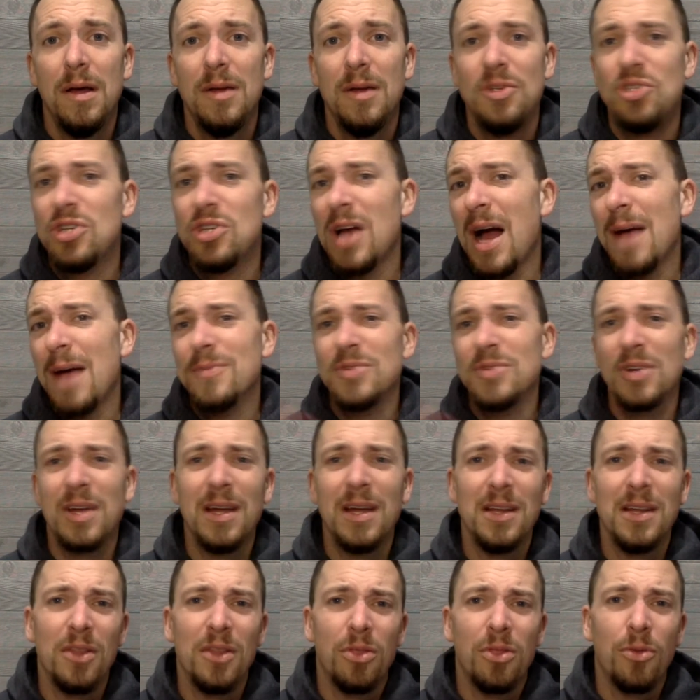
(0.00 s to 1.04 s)
Jobs are
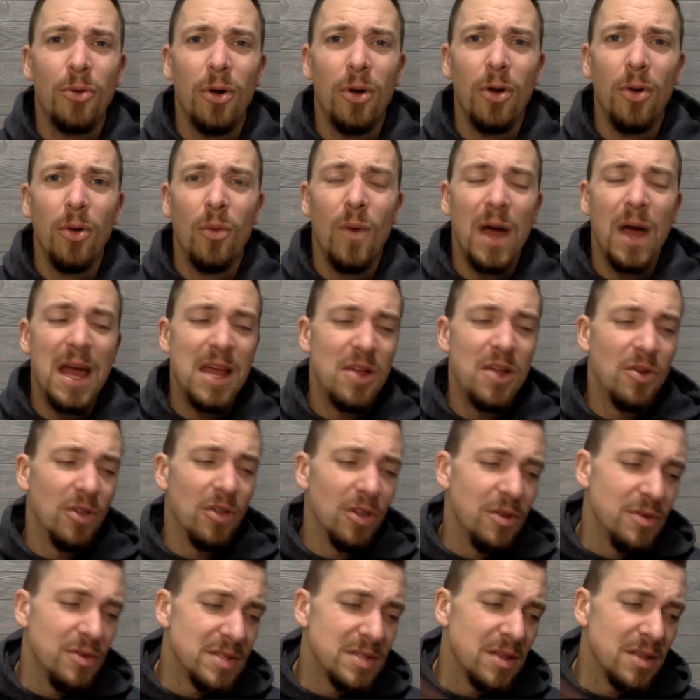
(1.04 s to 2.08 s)
getting thrown away, you're
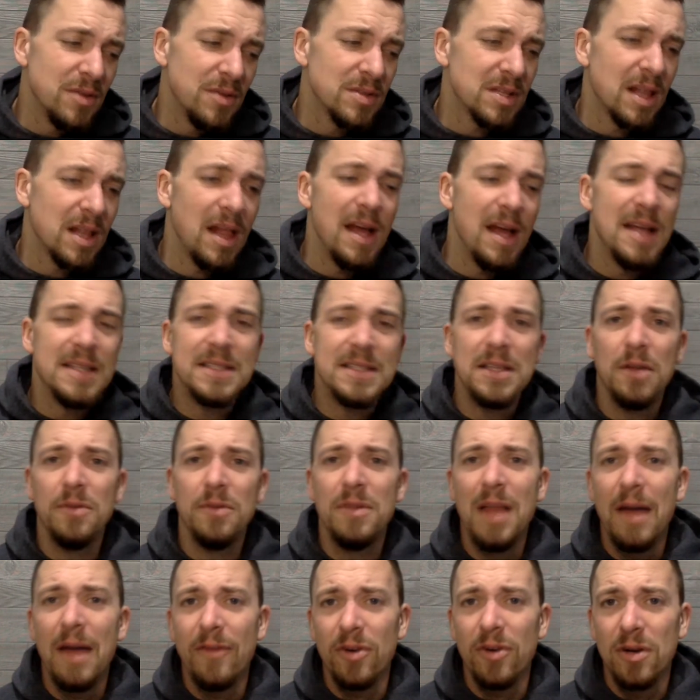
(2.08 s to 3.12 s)
losing those clients, they'll
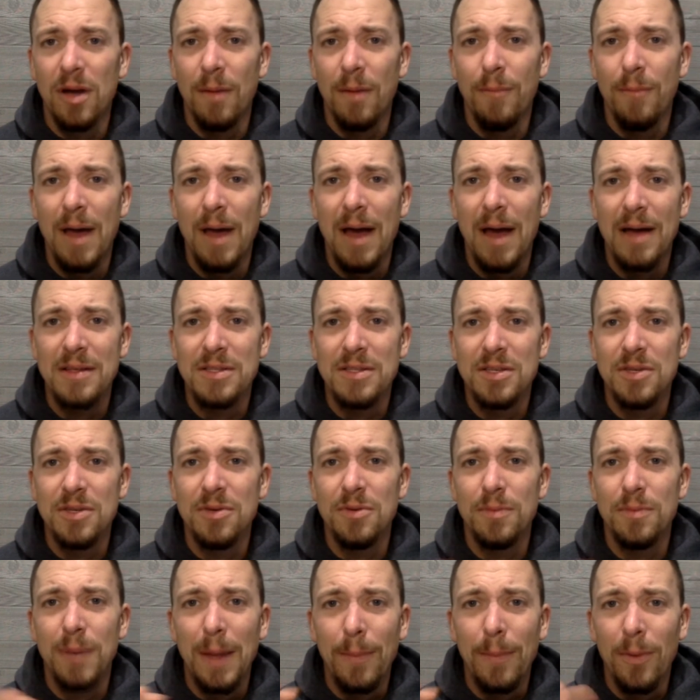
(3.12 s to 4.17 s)
never come back to
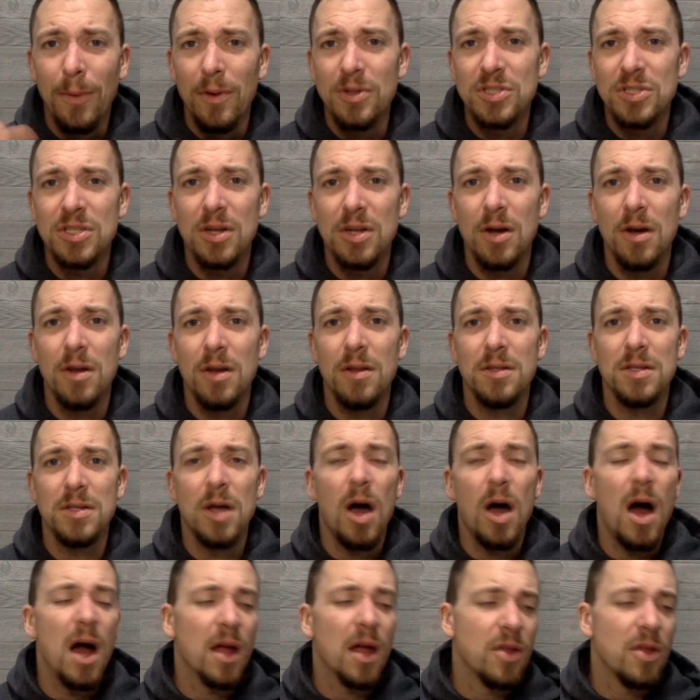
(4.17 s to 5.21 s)
you, people are starting to
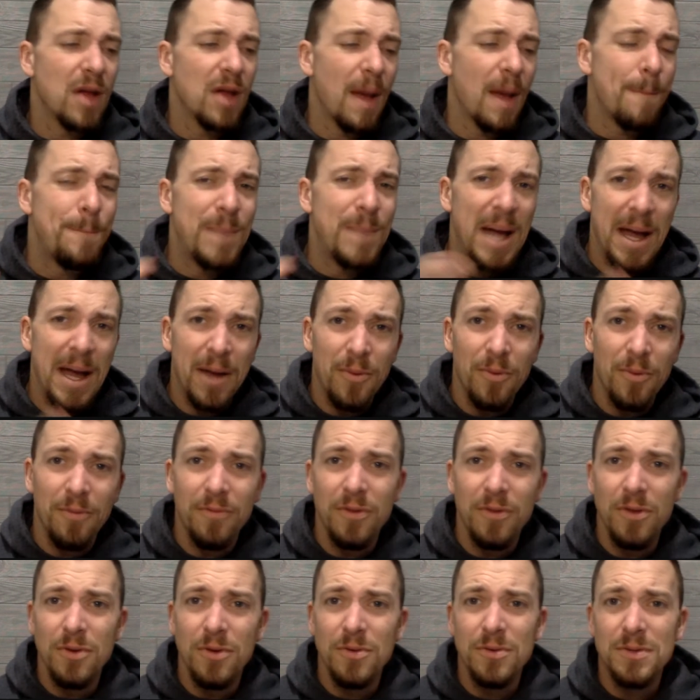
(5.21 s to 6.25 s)
talk, you got bad
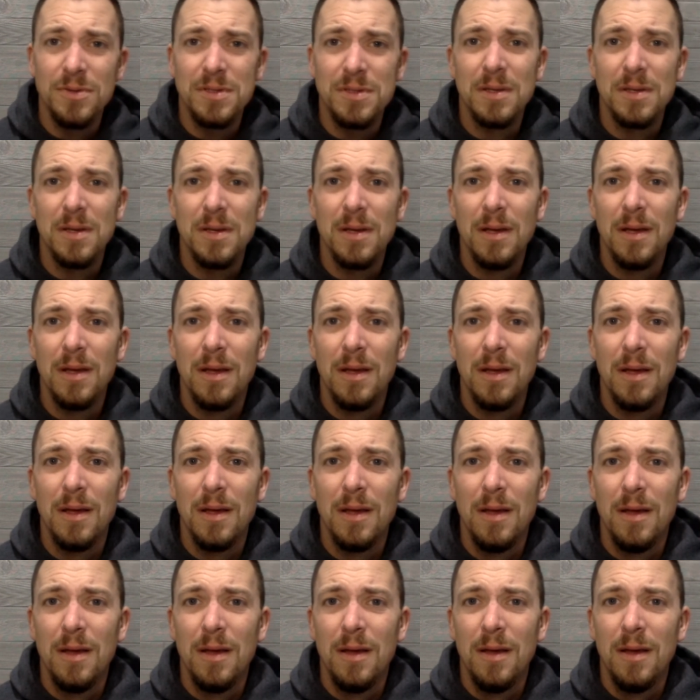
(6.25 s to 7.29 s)
reviews.
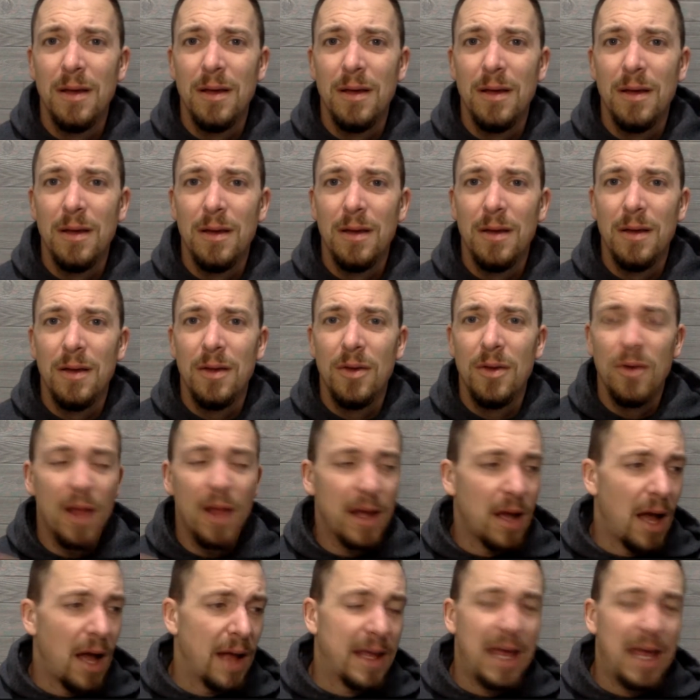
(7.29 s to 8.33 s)
You're like,
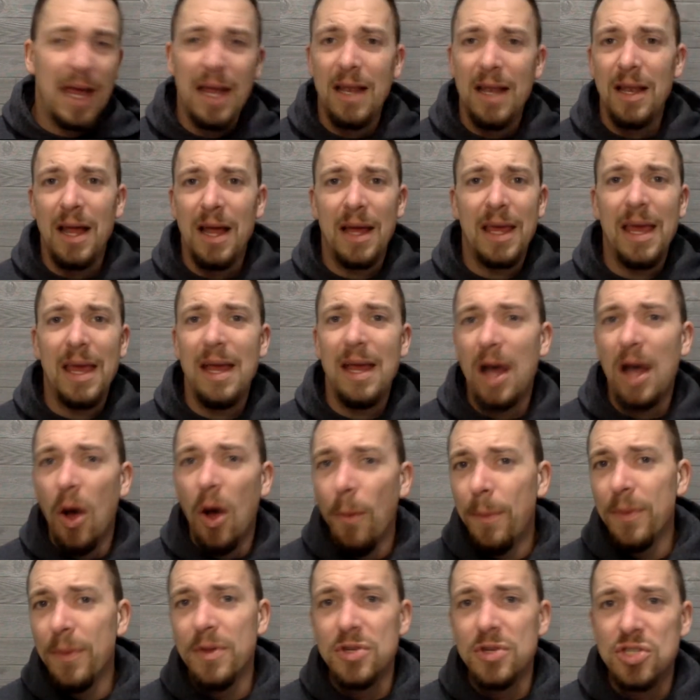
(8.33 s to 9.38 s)
oh, I can't I can't
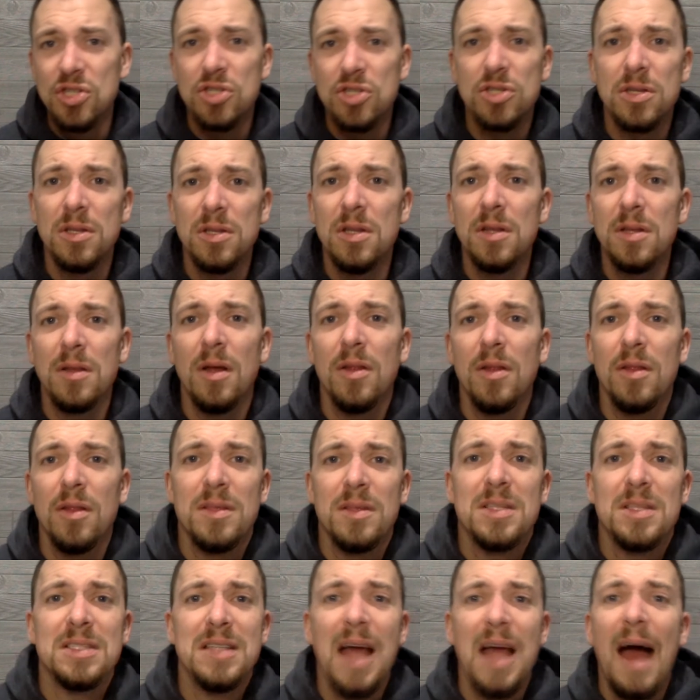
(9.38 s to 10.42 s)
help it, there's just the,
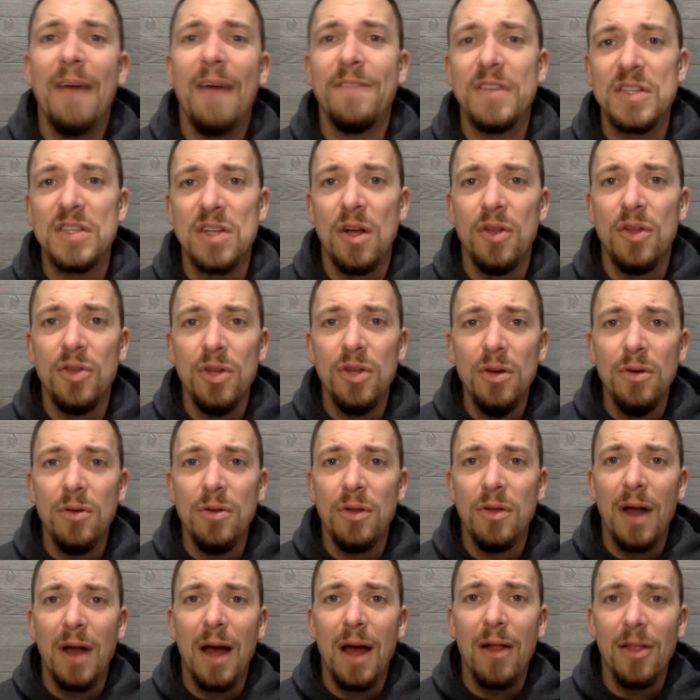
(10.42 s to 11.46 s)
the staff is all new,
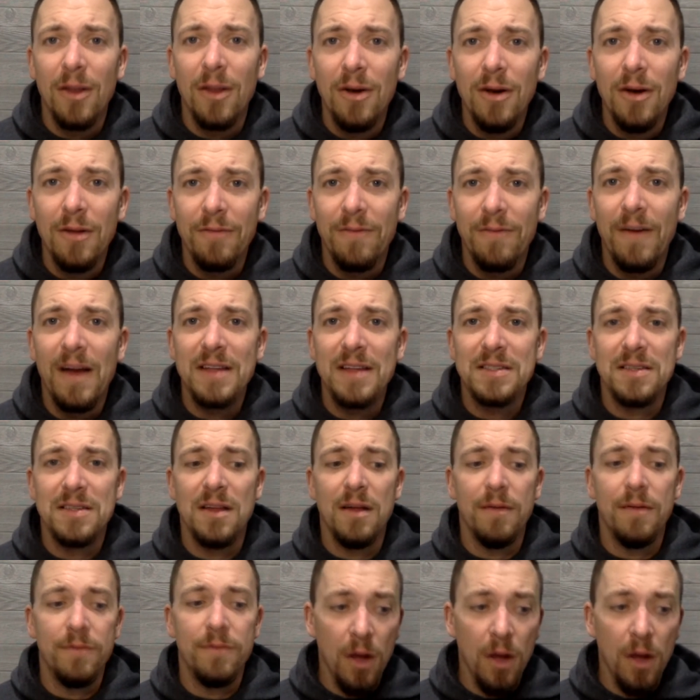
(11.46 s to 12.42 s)
they're not learning fast enough.